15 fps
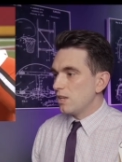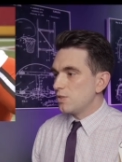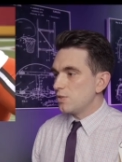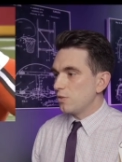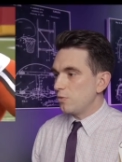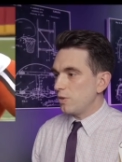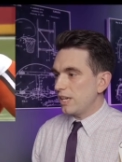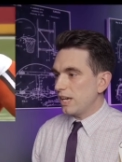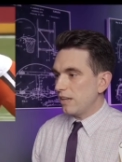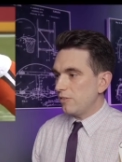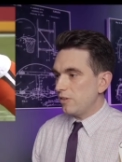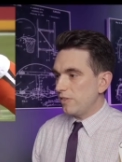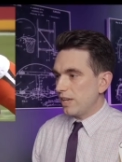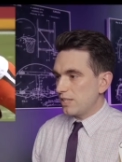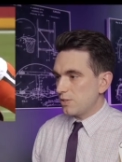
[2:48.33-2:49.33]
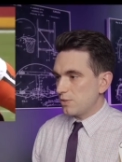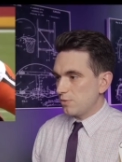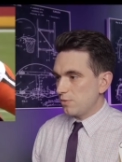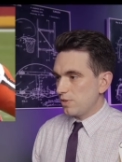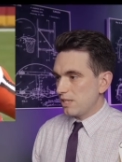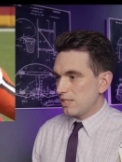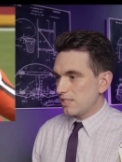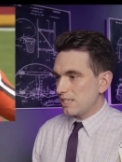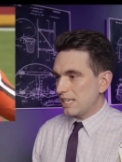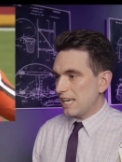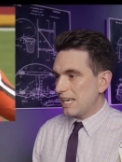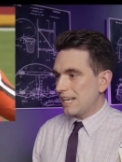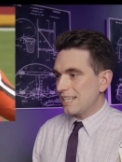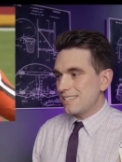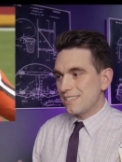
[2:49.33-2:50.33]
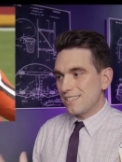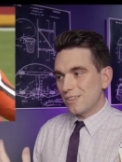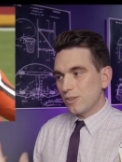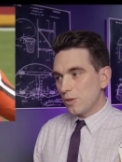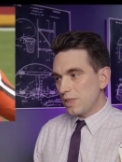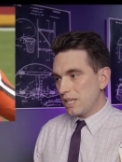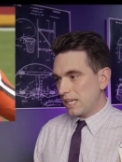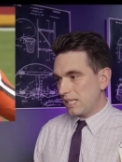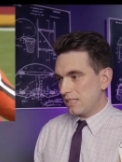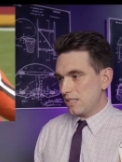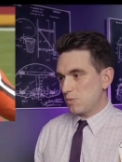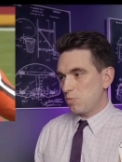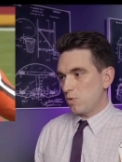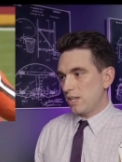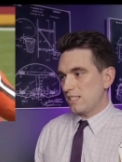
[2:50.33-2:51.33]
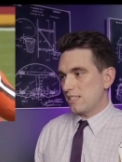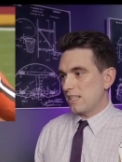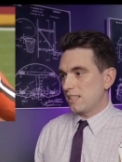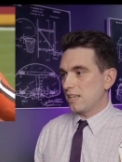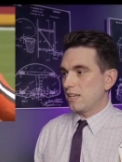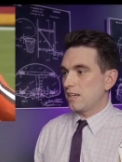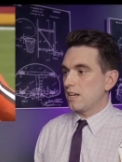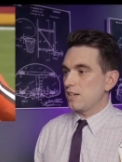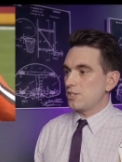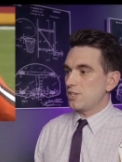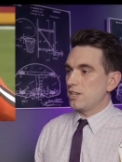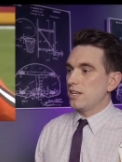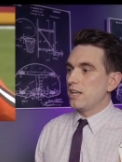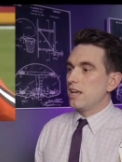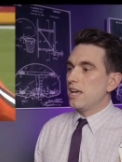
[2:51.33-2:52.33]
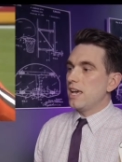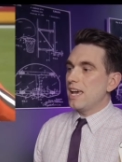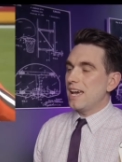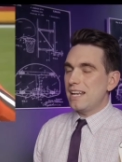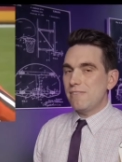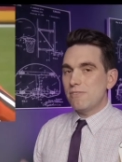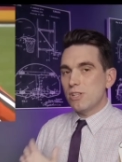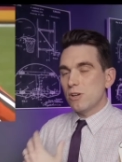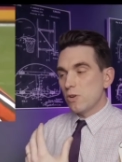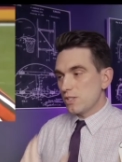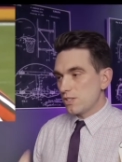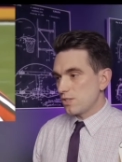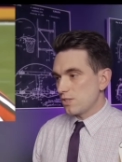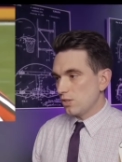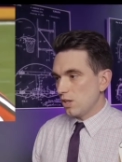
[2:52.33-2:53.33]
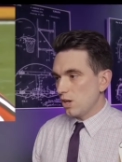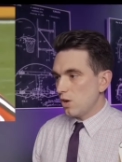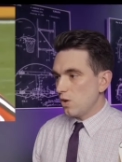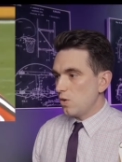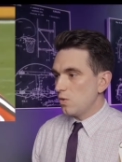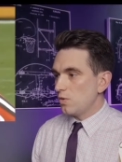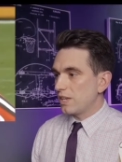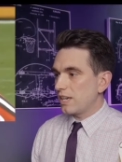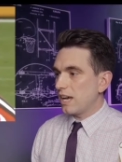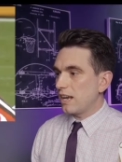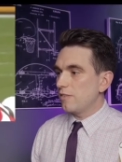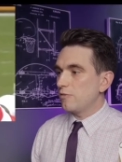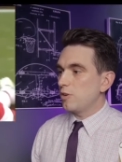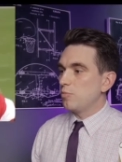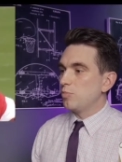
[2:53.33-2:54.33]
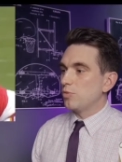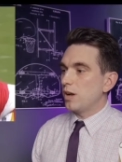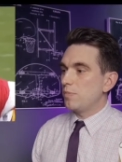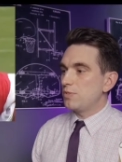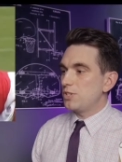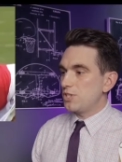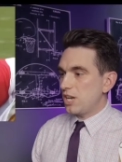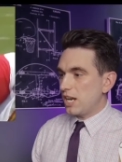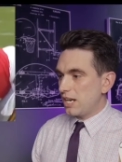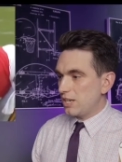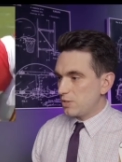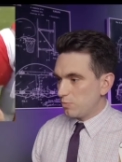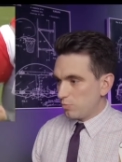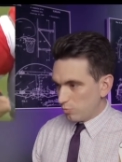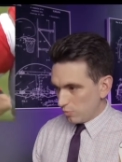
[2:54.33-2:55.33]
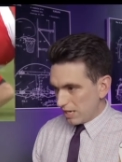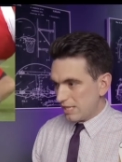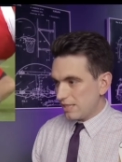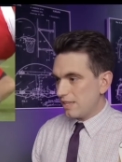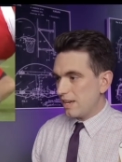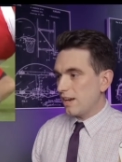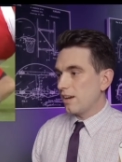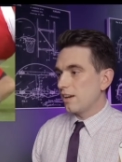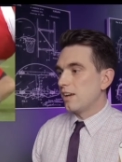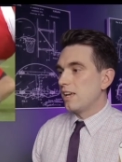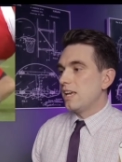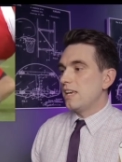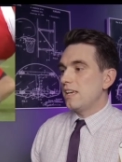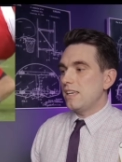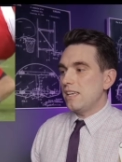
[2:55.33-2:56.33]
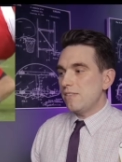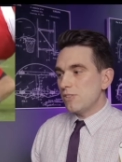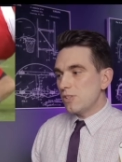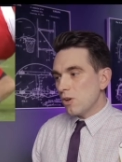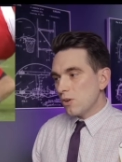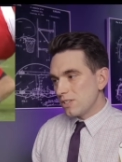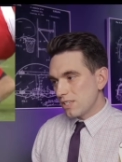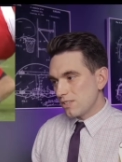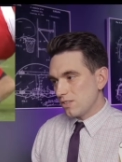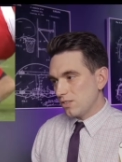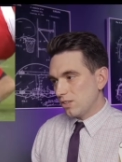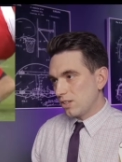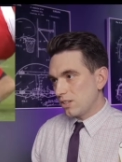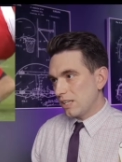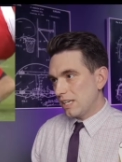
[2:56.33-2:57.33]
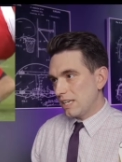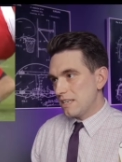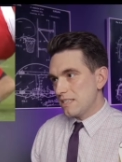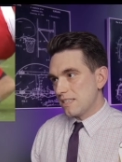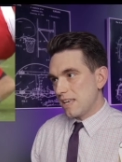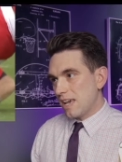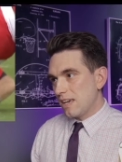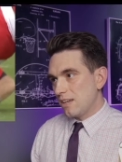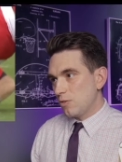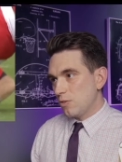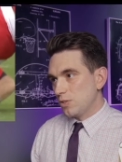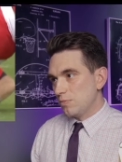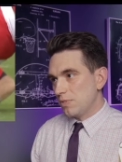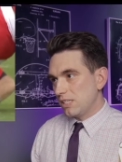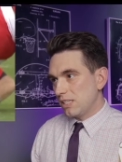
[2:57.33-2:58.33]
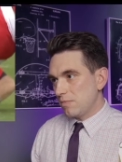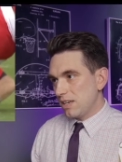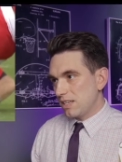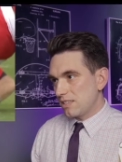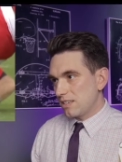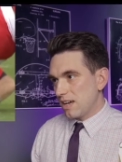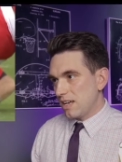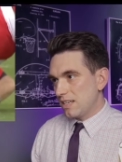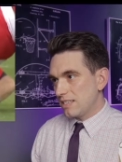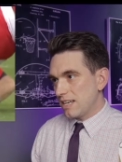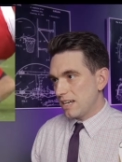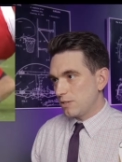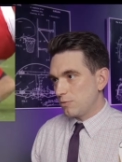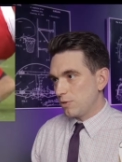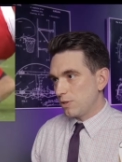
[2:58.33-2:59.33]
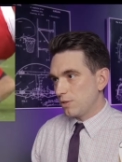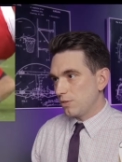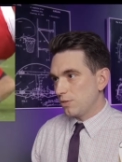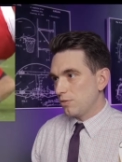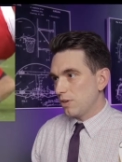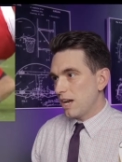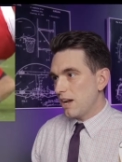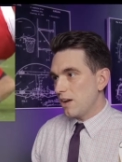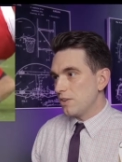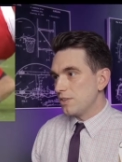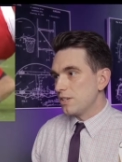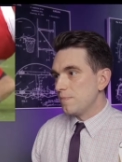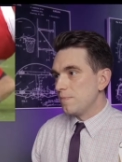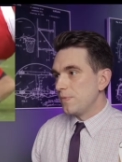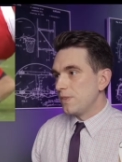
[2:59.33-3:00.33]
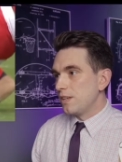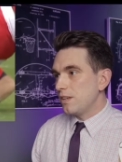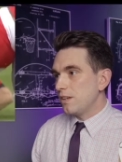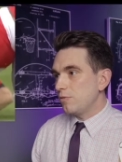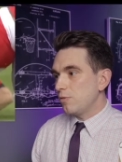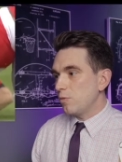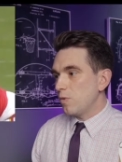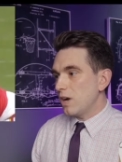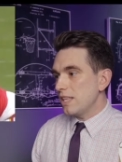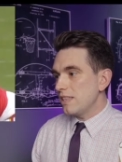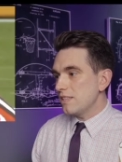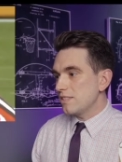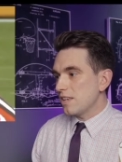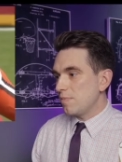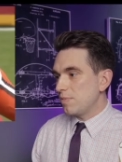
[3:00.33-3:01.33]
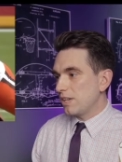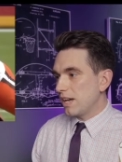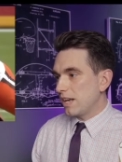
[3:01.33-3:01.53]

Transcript: So if we kind of advance through this, again, I still don't think at this point he's had the concussion. And even though it's slow, the kind of abrupt change right there, even though it doesn't look like his head ultimately makes contact with the ground, if we wind this up